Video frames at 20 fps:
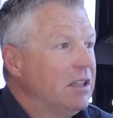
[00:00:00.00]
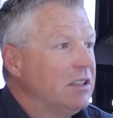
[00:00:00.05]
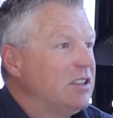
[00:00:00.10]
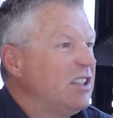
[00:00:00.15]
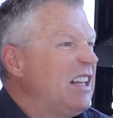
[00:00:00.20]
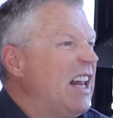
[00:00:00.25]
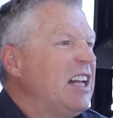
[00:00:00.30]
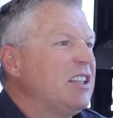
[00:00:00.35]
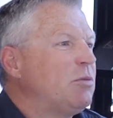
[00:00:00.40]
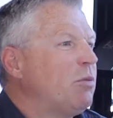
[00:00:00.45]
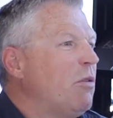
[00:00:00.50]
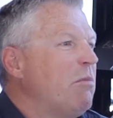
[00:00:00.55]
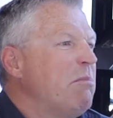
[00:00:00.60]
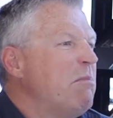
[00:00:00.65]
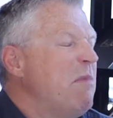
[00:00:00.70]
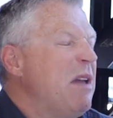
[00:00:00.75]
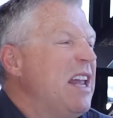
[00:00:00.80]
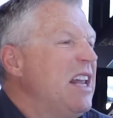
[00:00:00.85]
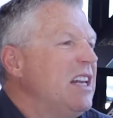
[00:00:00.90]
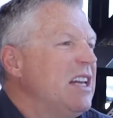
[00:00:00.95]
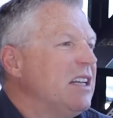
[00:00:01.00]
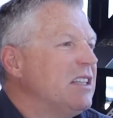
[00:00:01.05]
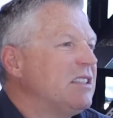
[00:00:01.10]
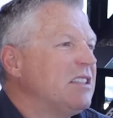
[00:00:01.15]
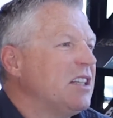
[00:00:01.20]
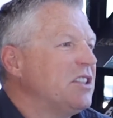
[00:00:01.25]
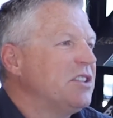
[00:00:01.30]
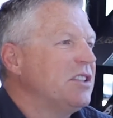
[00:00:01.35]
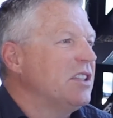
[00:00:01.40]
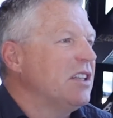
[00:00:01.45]
So that's what made it
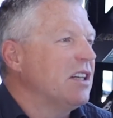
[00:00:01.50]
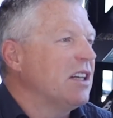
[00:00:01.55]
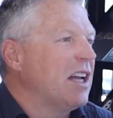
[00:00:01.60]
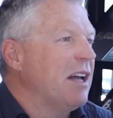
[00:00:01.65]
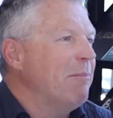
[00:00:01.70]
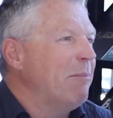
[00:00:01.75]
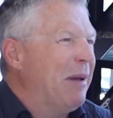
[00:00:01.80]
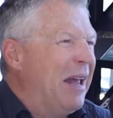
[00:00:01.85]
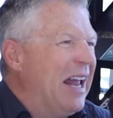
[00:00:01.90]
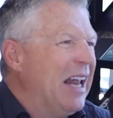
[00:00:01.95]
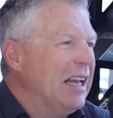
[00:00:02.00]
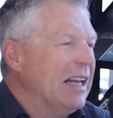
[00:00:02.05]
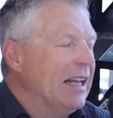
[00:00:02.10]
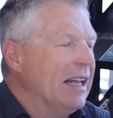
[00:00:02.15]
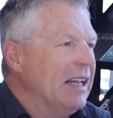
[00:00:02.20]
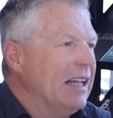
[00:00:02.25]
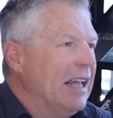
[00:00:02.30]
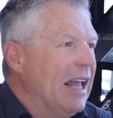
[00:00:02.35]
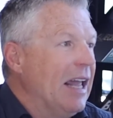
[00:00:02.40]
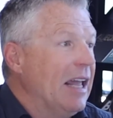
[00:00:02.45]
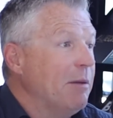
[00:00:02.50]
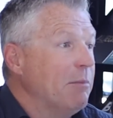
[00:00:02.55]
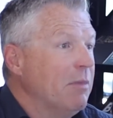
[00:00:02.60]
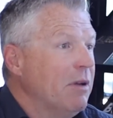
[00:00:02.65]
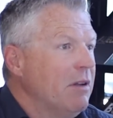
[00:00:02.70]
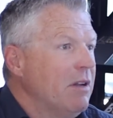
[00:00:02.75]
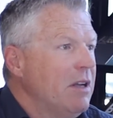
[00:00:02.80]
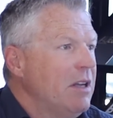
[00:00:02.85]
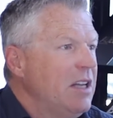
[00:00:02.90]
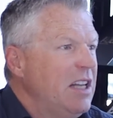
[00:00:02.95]
such a compelling game,
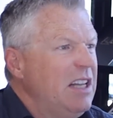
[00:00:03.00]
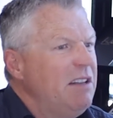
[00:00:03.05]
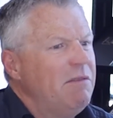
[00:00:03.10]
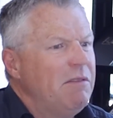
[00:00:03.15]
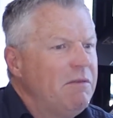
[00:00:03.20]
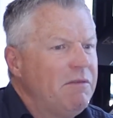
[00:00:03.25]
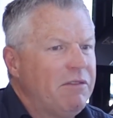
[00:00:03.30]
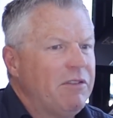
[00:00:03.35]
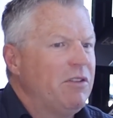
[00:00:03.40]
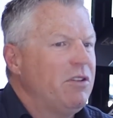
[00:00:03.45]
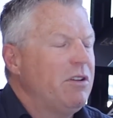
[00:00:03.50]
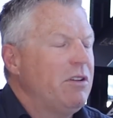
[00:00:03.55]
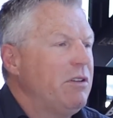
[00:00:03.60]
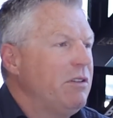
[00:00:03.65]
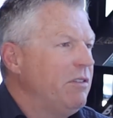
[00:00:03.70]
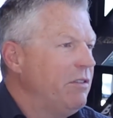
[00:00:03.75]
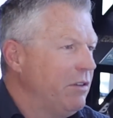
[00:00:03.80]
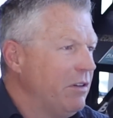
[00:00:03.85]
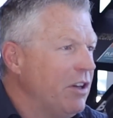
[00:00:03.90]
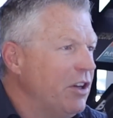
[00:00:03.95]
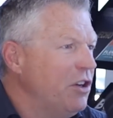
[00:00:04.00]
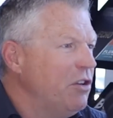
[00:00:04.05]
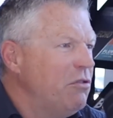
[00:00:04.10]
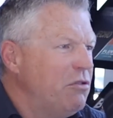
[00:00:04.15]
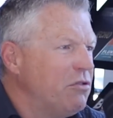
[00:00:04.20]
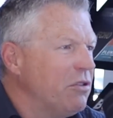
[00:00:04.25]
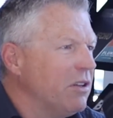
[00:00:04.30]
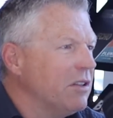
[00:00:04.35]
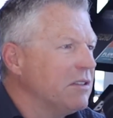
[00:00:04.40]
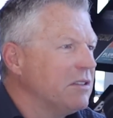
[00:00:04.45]
even for the
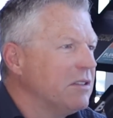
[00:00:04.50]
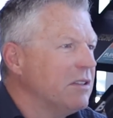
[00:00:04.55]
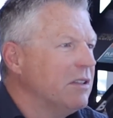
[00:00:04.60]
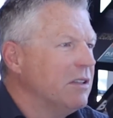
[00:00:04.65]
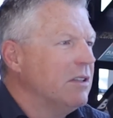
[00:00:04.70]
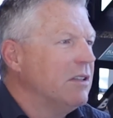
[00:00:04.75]
neutrals.